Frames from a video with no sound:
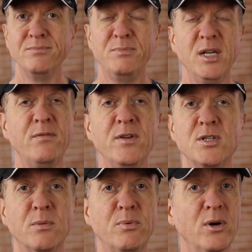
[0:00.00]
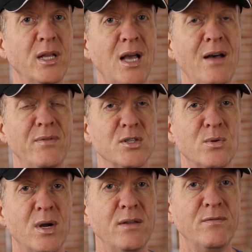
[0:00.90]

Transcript: Benefits are pretty obvious, right?